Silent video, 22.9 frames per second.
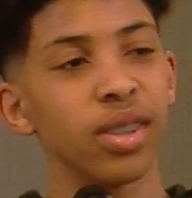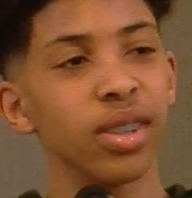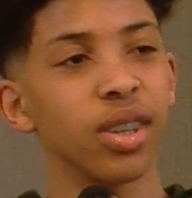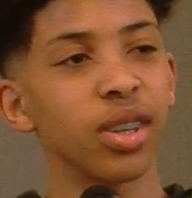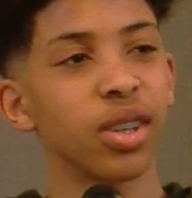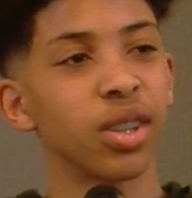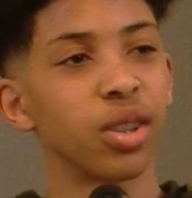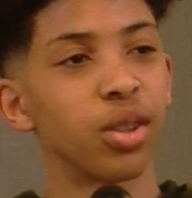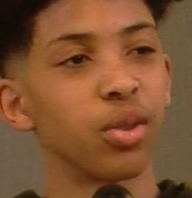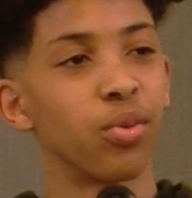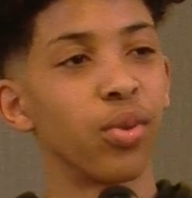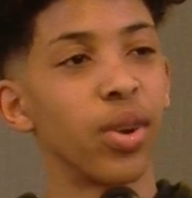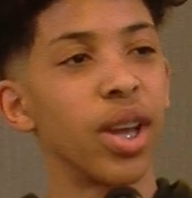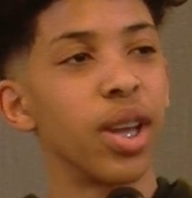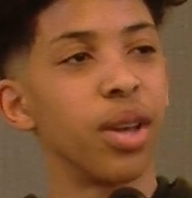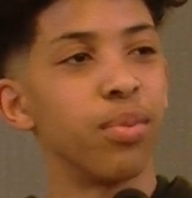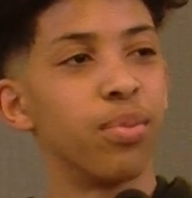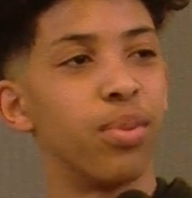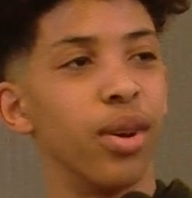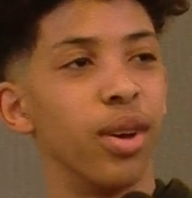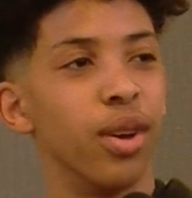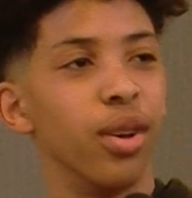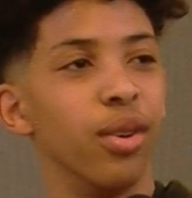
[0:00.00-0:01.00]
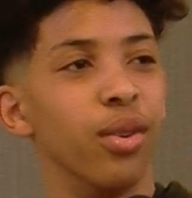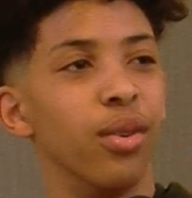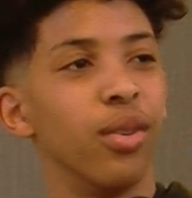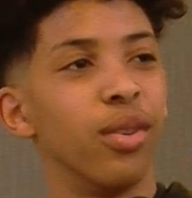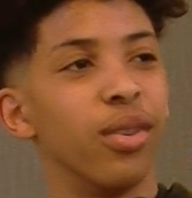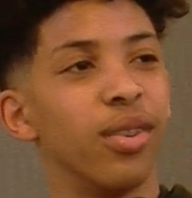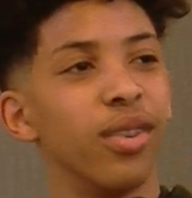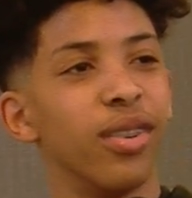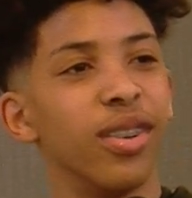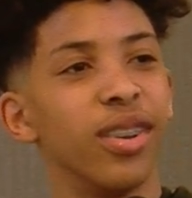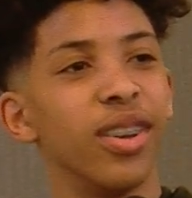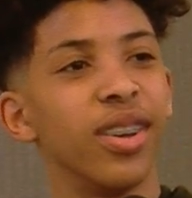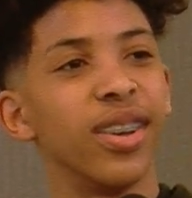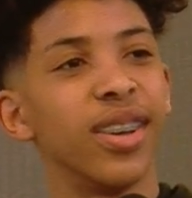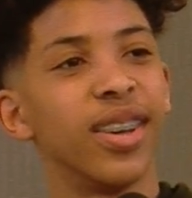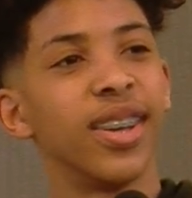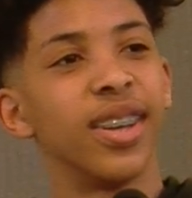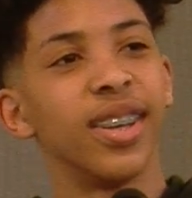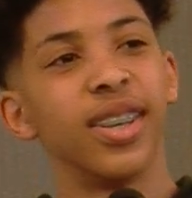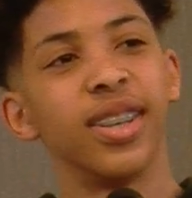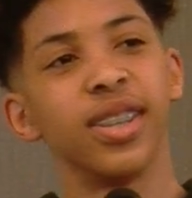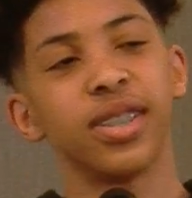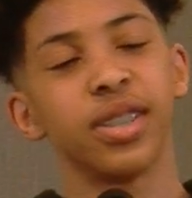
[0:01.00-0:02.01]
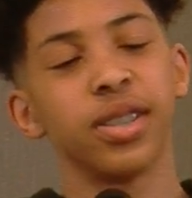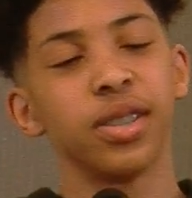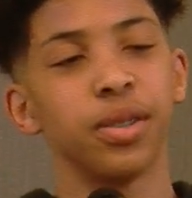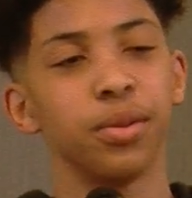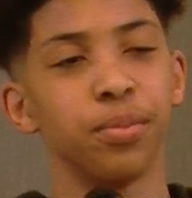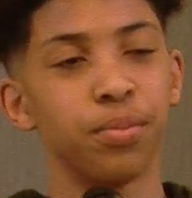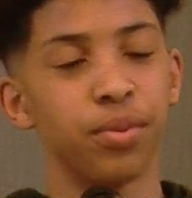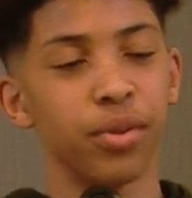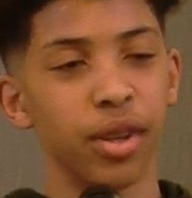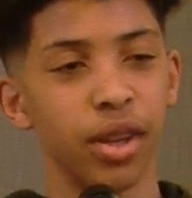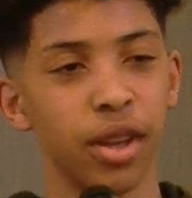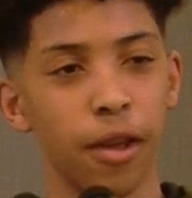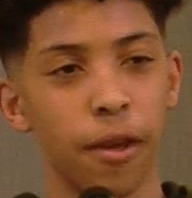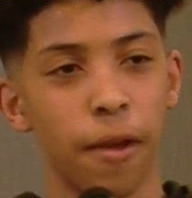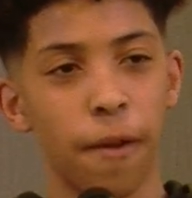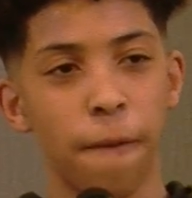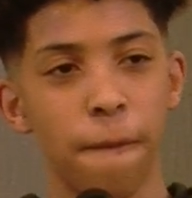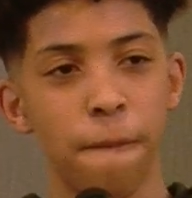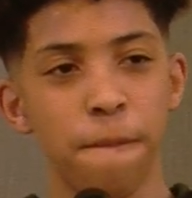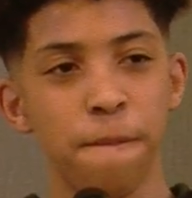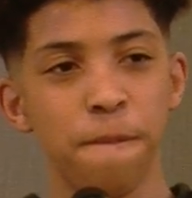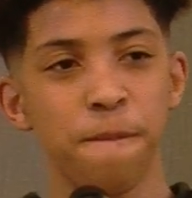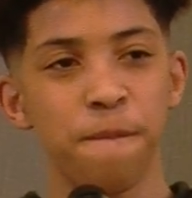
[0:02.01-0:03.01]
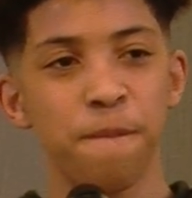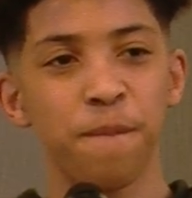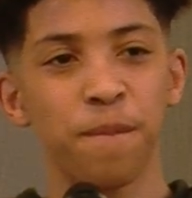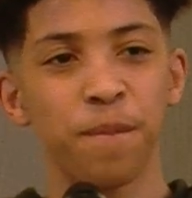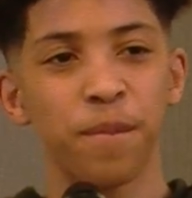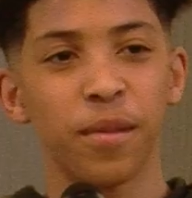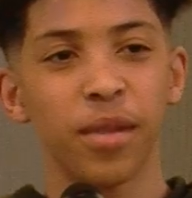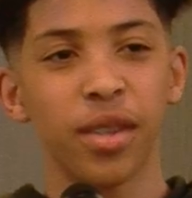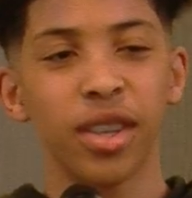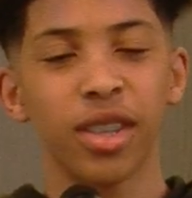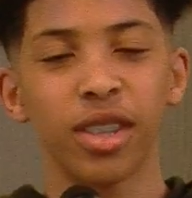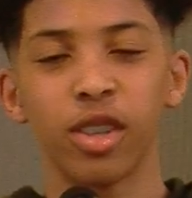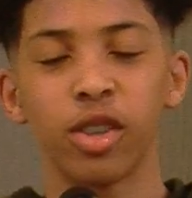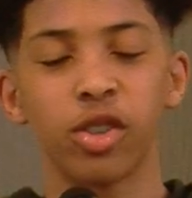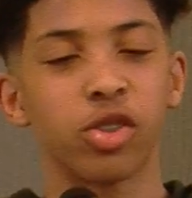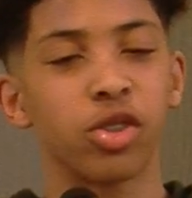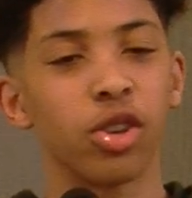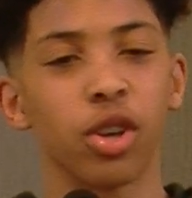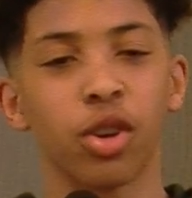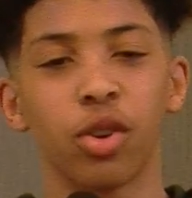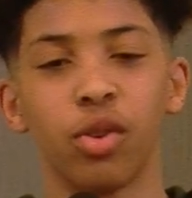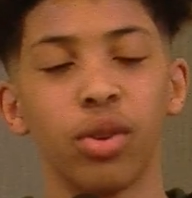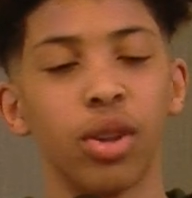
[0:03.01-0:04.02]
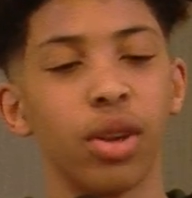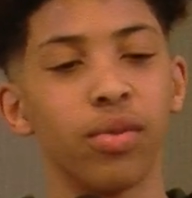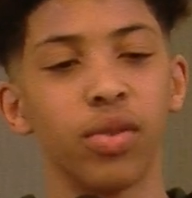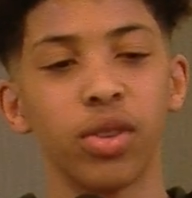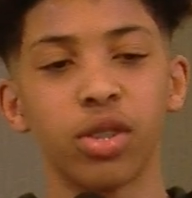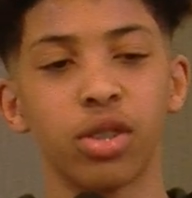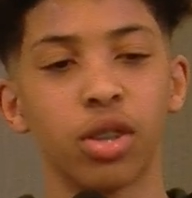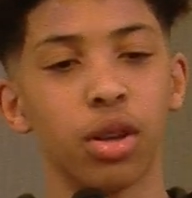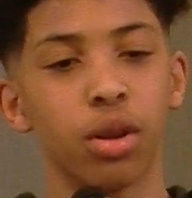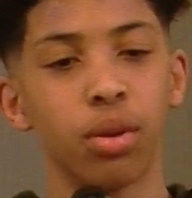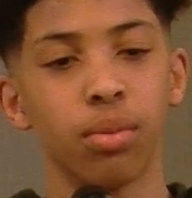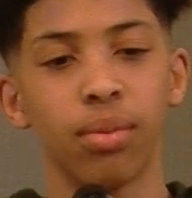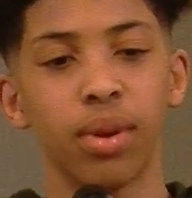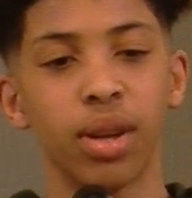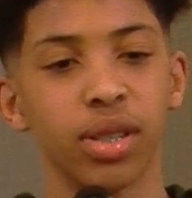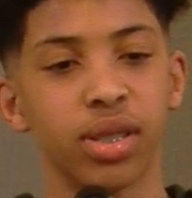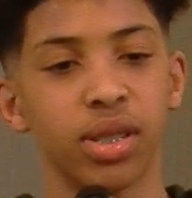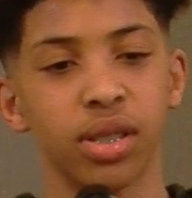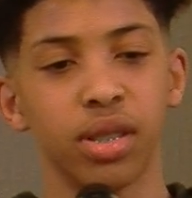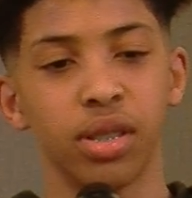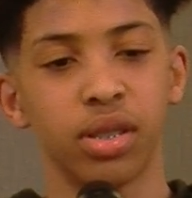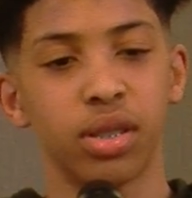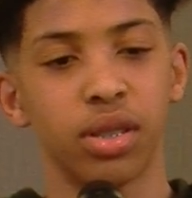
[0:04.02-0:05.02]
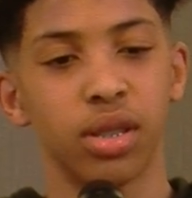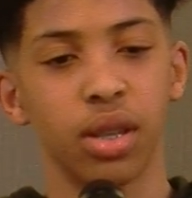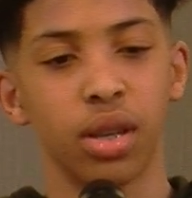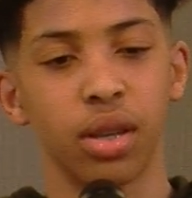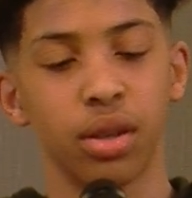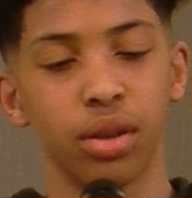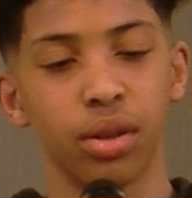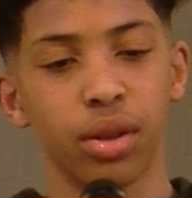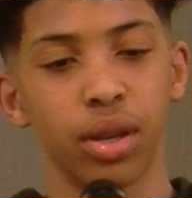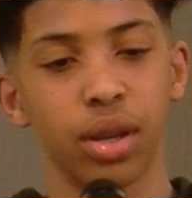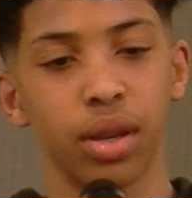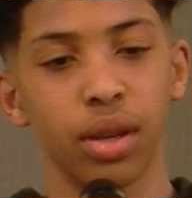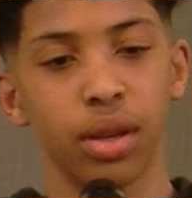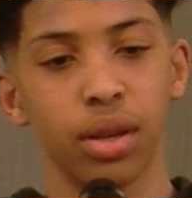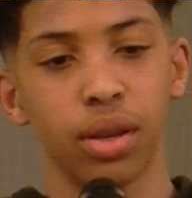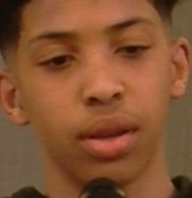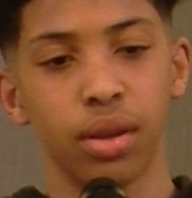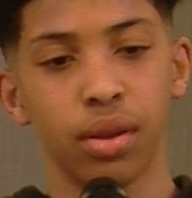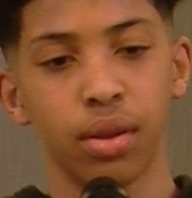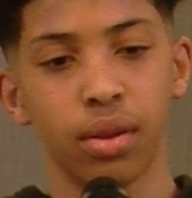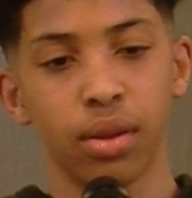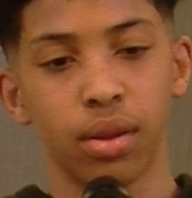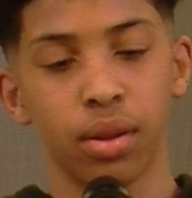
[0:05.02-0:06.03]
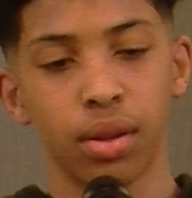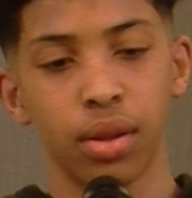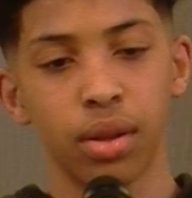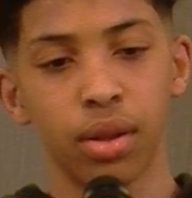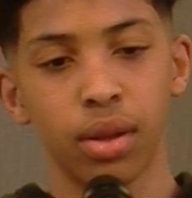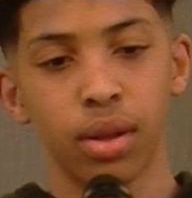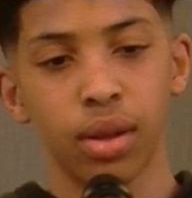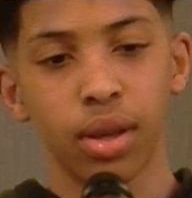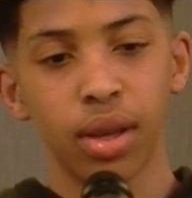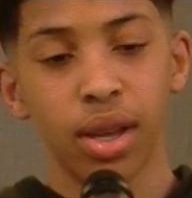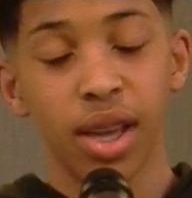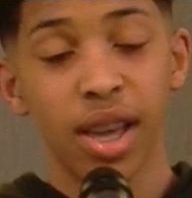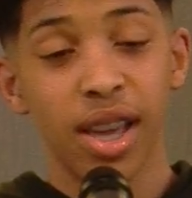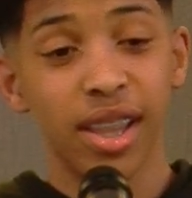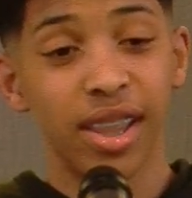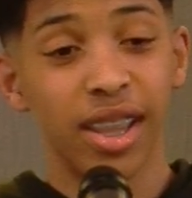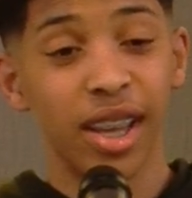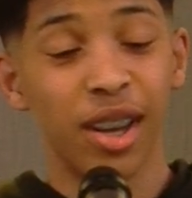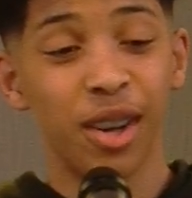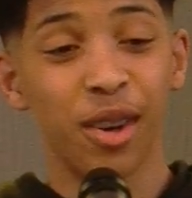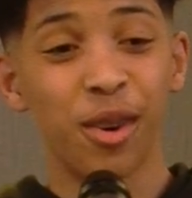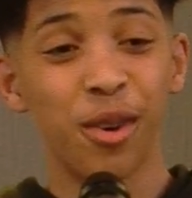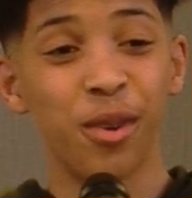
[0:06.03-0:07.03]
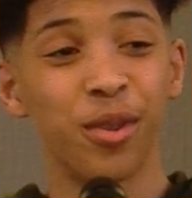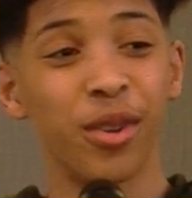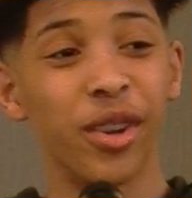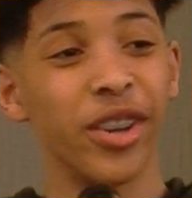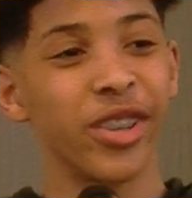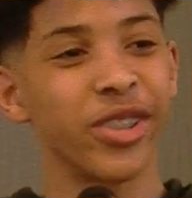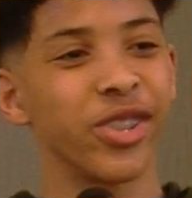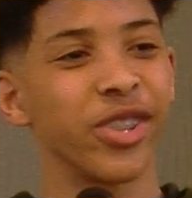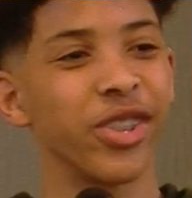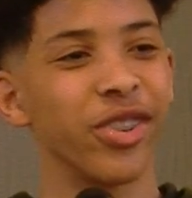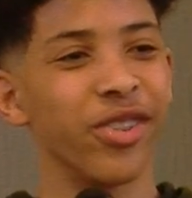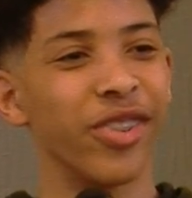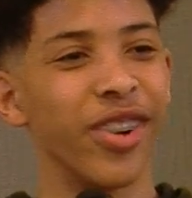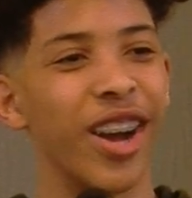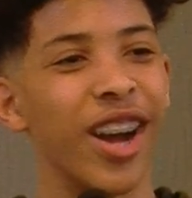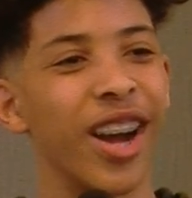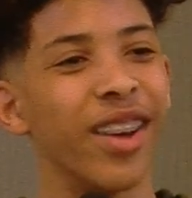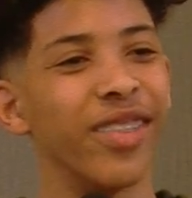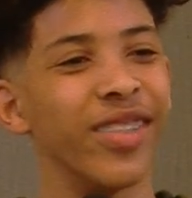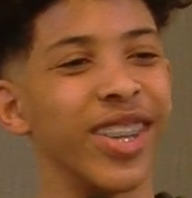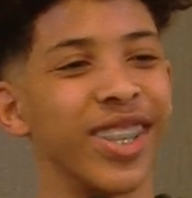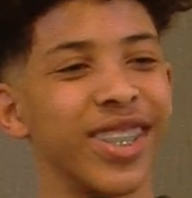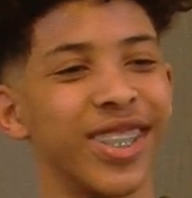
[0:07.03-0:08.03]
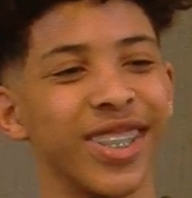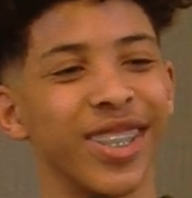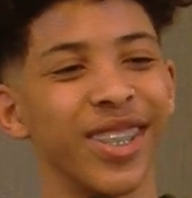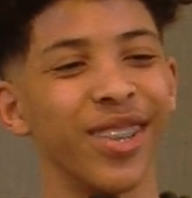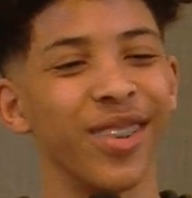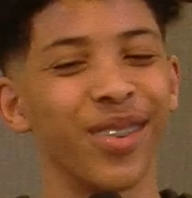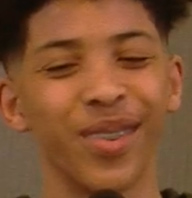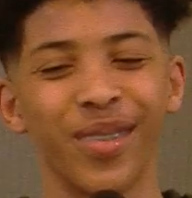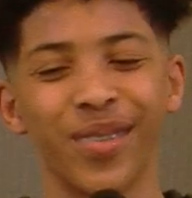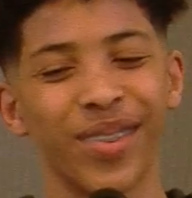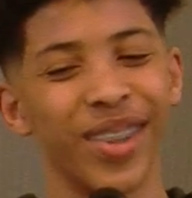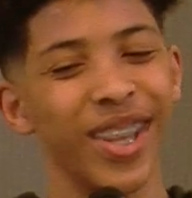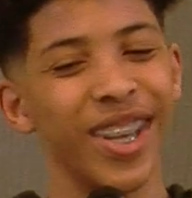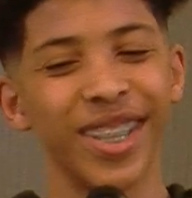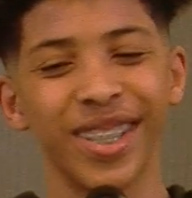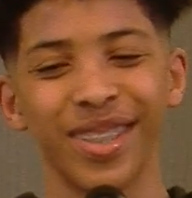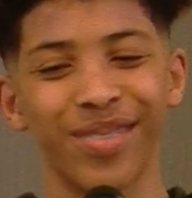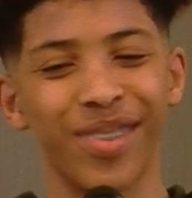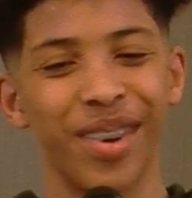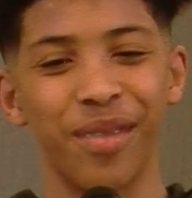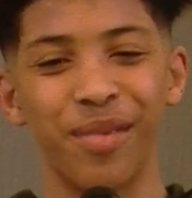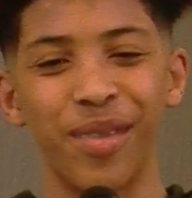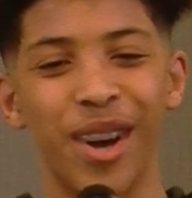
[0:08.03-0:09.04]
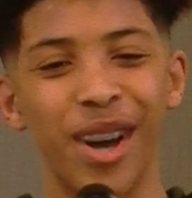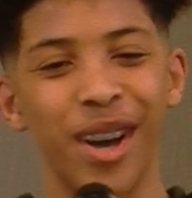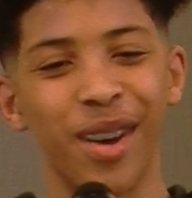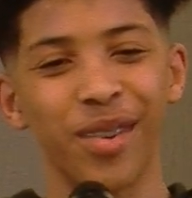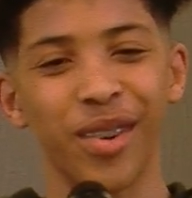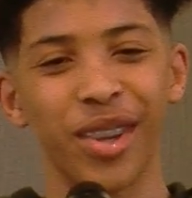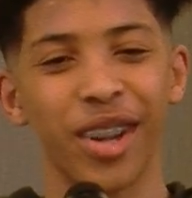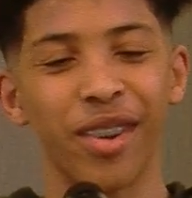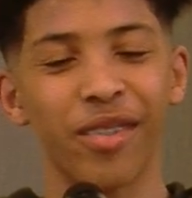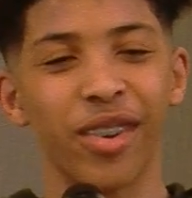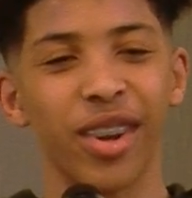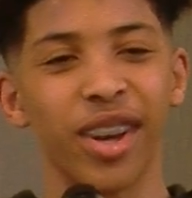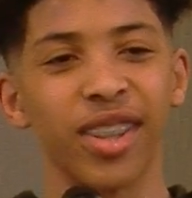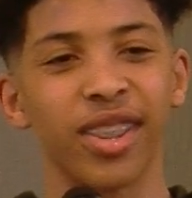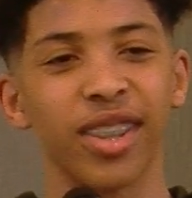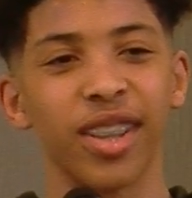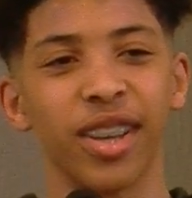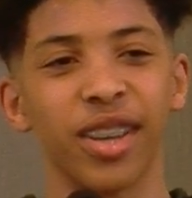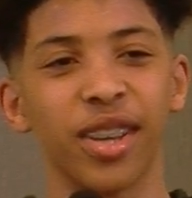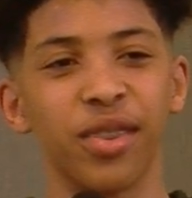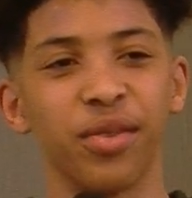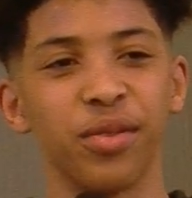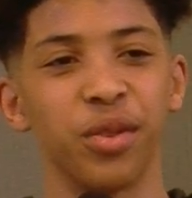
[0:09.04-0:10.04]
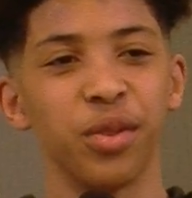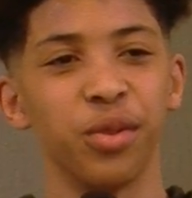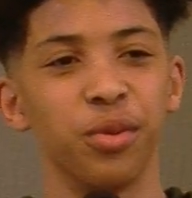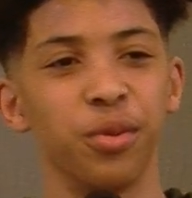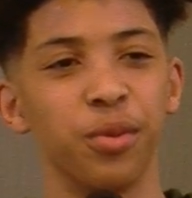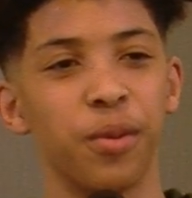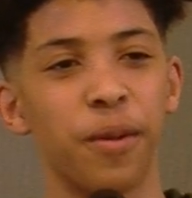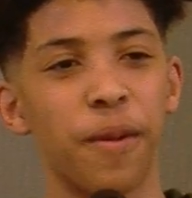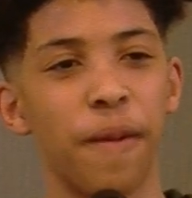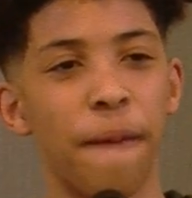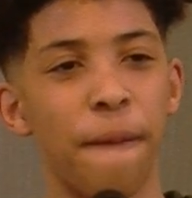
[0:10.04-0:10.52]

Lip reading: Look at the rainbow. Isn't it pretty? The struggle never turned my sunshine gray. And that old nursery rhyme that still replays in my mind whenever I think of you.